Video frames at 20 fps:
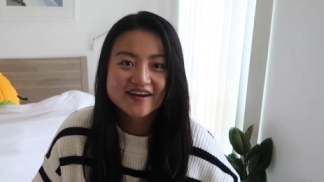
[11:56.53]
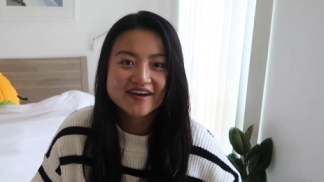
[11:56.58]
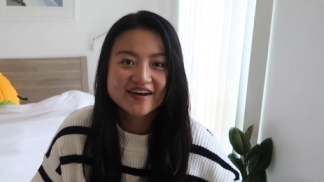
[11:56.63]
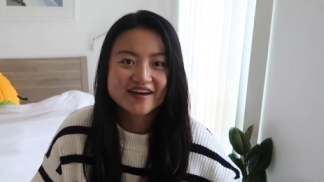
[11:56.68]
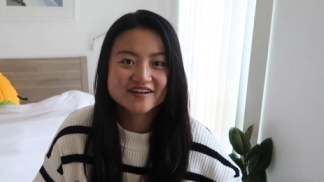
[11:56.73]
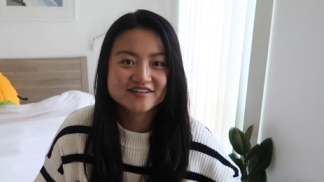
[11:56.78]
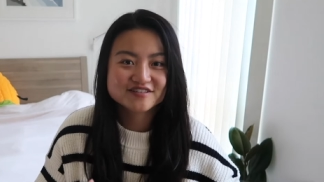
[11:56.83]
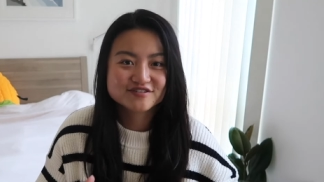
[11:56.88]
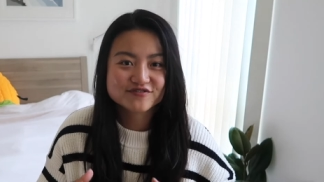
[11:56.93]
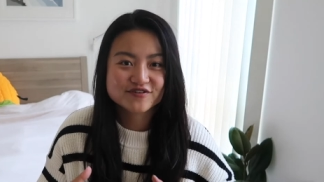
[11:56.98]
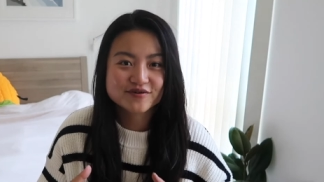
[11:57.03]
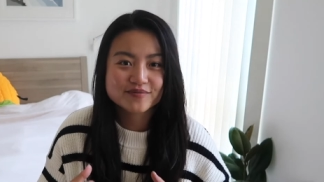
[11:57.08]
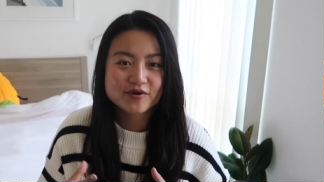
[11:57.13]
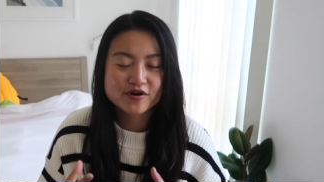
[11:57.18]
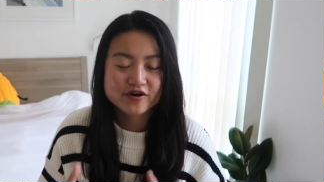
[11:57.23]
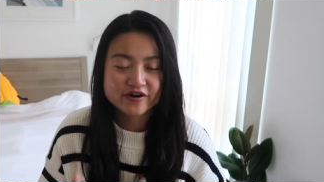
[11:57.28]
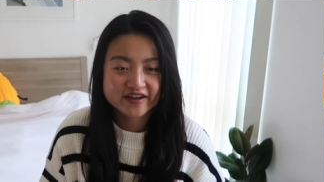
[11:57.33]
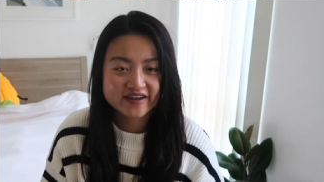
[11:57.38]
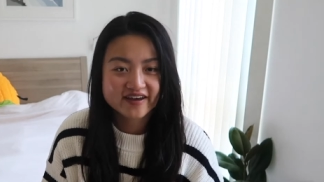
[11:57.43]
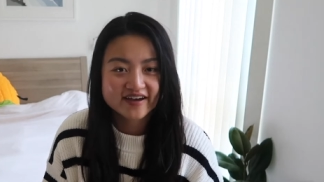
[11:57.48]
and it's from
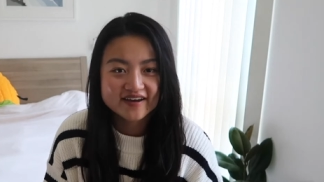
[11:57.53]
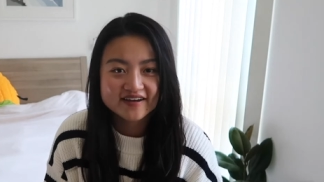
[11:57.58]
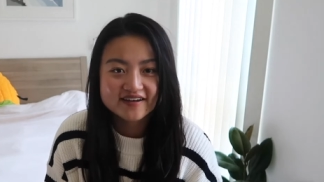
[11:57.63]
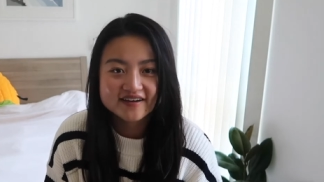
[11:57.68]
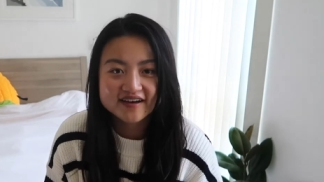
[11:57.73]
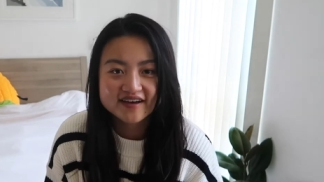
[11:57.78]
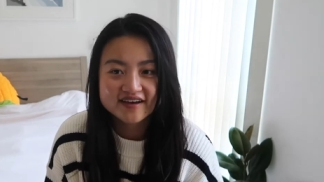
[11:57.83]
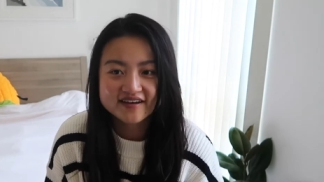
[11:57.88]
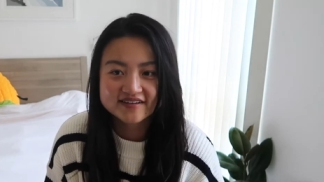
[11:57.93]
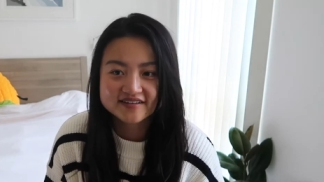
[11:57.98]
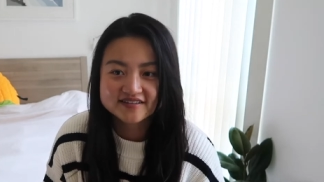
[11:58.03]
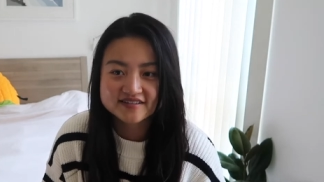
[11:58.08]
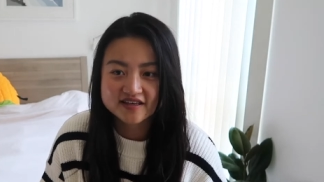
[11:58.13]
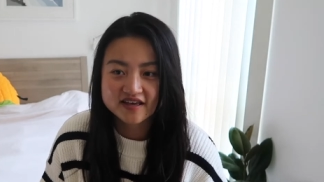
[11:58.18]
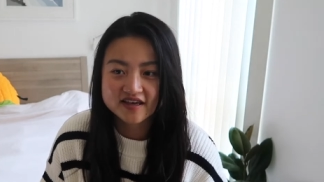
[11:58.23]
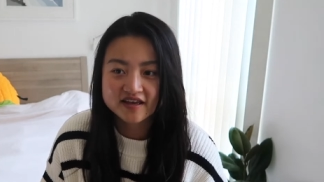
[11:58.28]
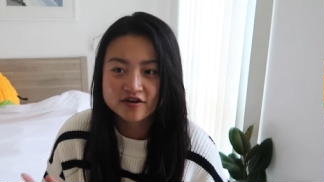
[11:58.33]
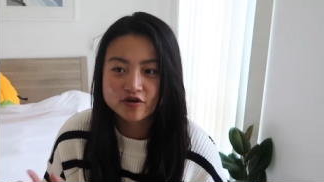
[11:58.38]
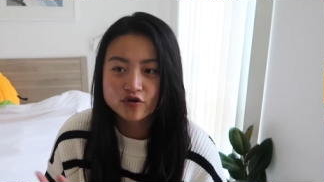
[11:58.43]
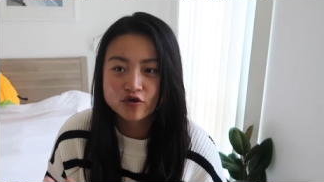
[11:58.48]
Arket and it's
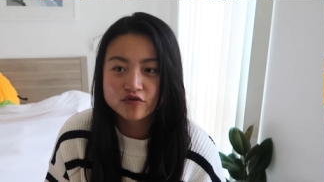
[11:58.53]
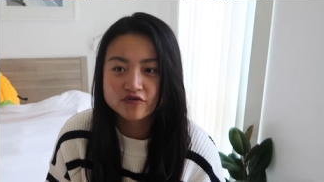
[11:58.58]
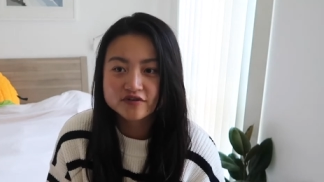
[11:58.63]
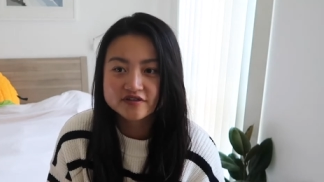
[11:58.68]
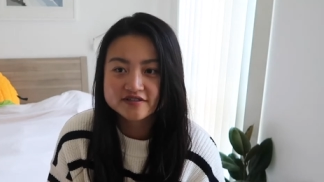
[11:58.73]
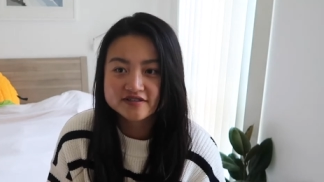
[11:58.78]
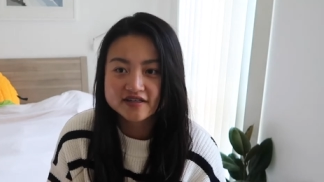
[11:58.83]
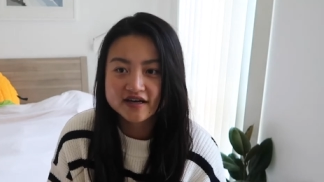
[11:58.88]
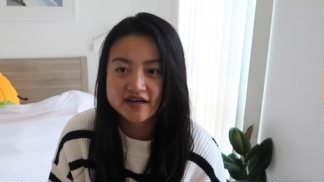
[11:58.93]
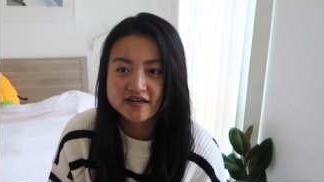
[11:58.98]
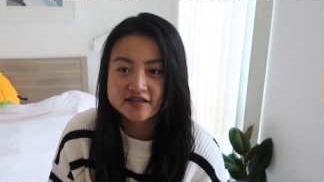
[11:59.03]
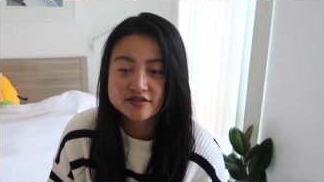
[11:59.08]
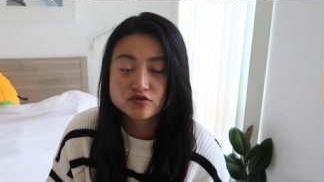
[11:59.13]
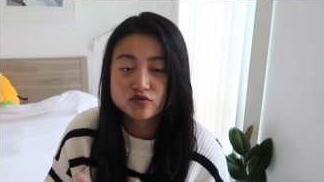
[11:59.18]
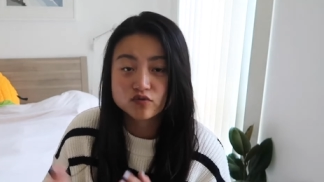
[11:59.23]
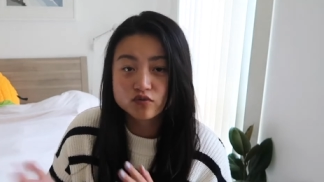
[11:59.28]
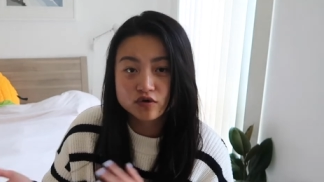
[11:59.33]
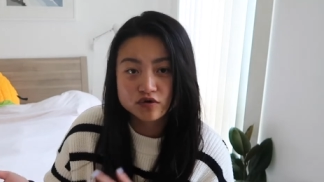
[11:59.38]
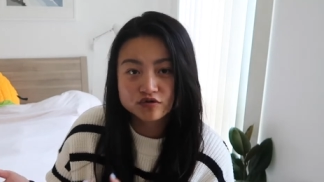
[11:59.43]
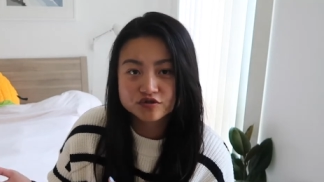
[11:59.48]
an
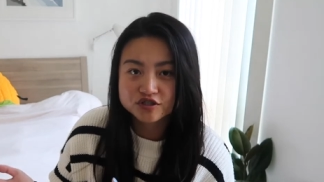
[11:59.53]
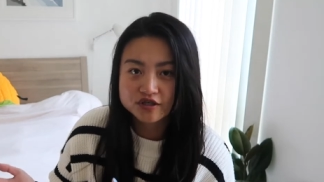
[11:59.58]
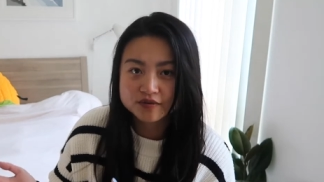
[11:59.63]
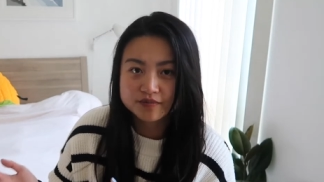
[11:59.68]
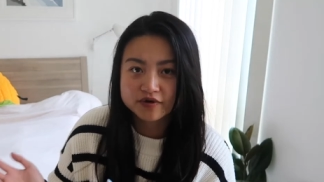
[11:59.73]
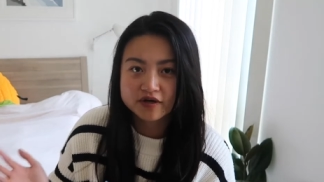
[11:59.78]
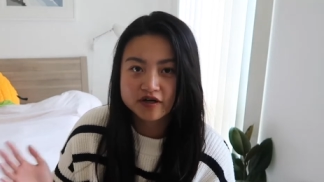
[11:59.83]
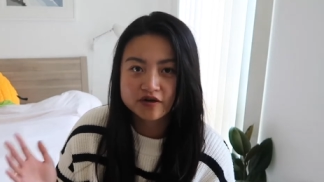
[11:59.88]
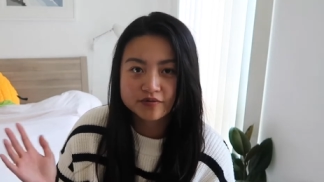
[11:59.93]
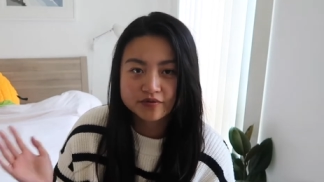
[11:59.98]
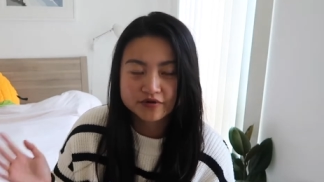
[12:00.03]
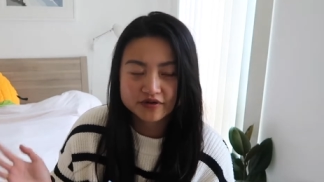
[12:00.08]
oversized wool jumper, I'll